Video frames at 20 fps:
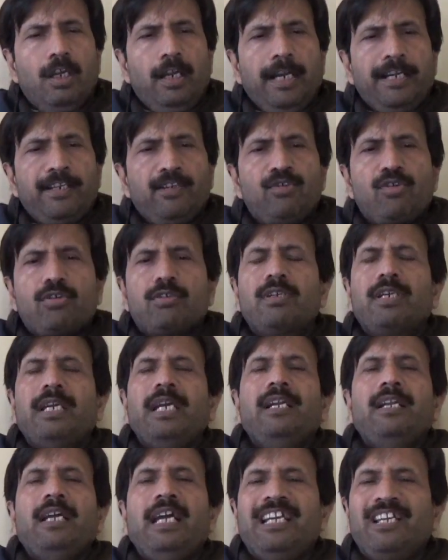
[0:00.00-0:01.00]
And your doctor
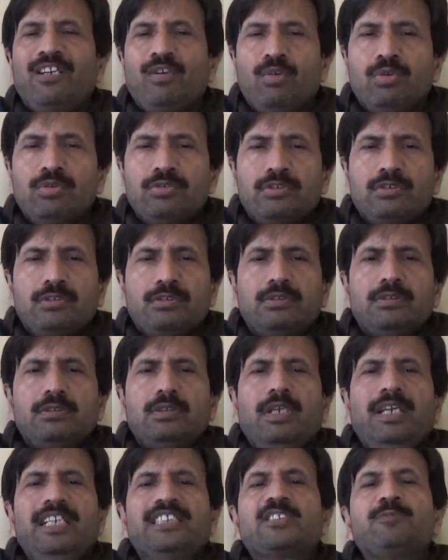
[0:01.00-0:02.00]
can diagnose
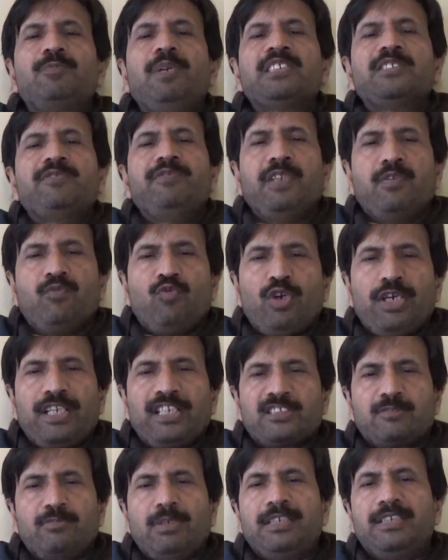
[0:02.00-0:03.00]
a specific
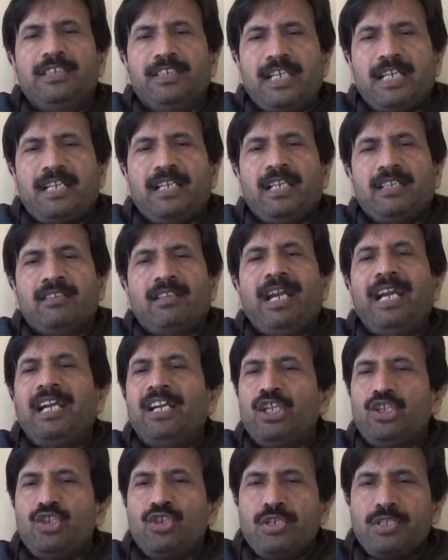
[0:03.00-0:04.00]
virus by detecting the
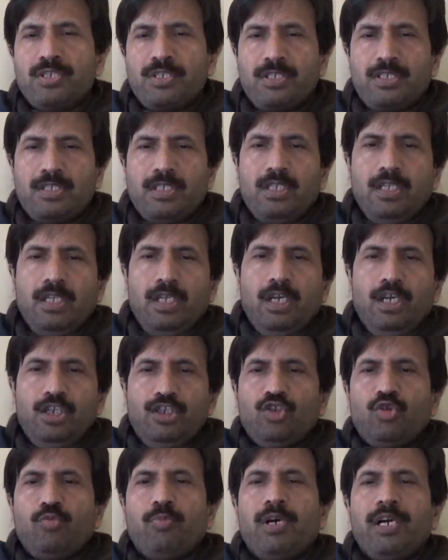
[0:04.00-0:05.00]
antigens
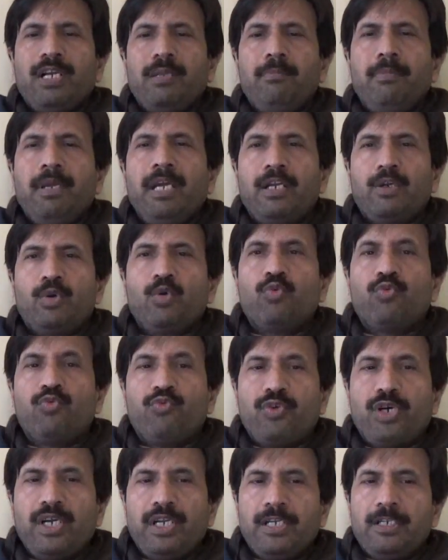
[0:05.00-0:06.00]
your body made to
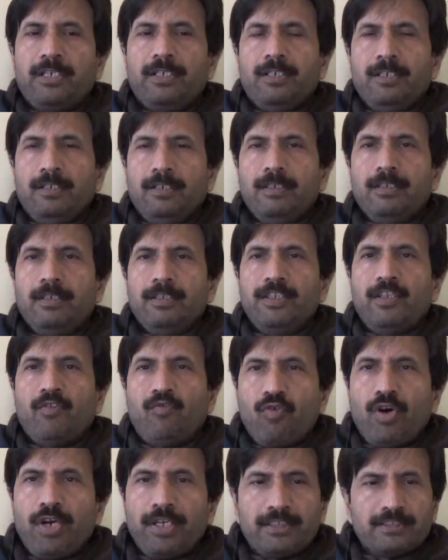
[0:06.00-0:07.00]
fight uh, the
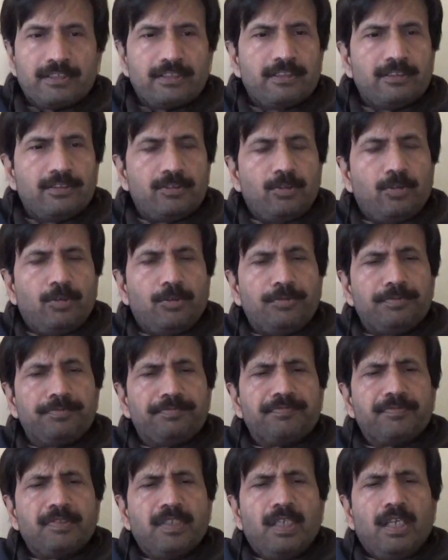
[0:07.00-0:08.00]
viruses, you know.
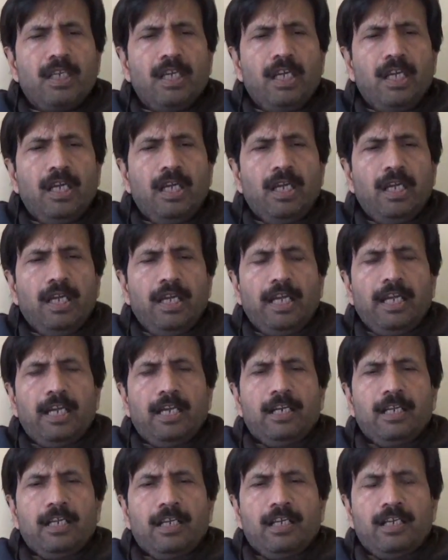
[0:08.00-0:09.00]

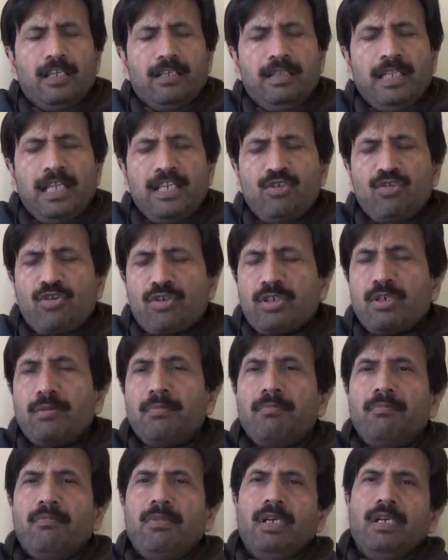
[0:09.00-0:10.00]
And uh, then your doctor,
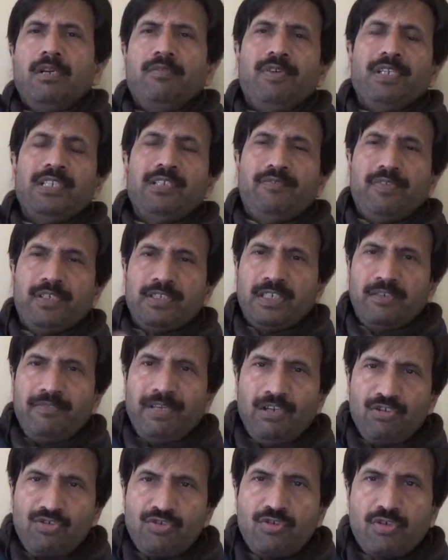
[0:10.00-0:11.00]
uh, for the further
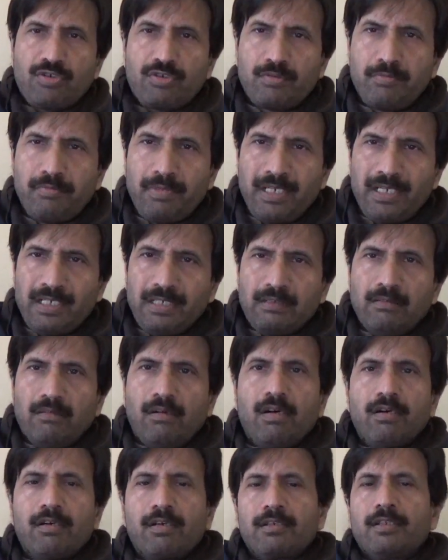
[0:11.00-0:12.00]
evaluation, doctor may
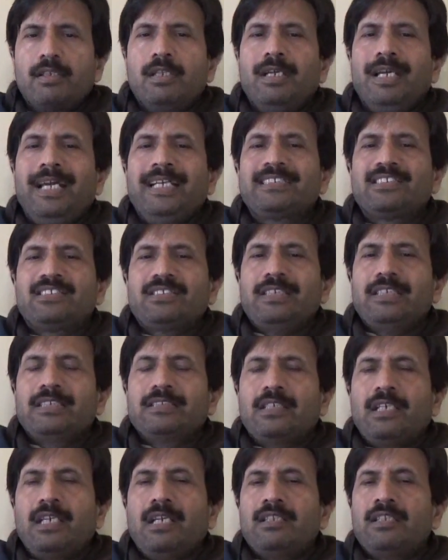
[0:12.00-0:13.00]
order the x-rays
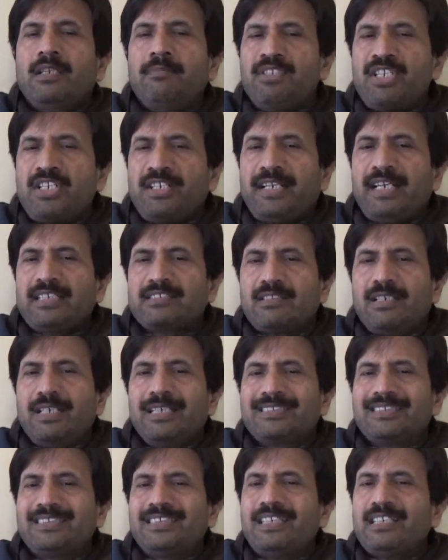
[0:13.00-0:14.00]
or other imaging tests like
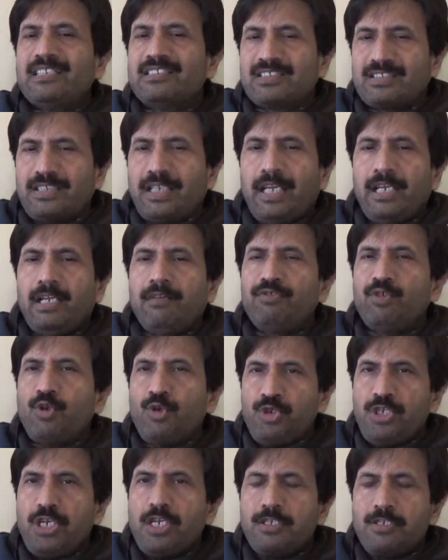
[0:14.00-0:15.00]
CT scan of your
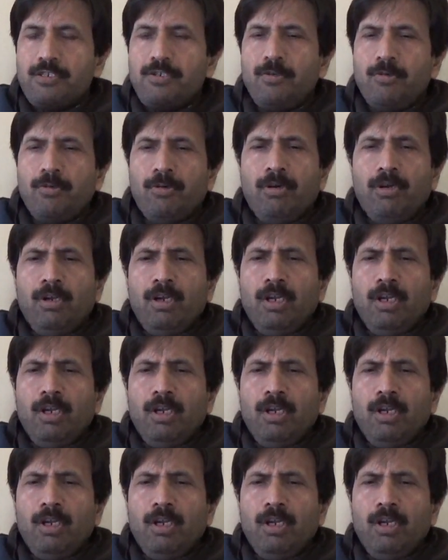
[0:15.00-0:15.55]
chest, you know.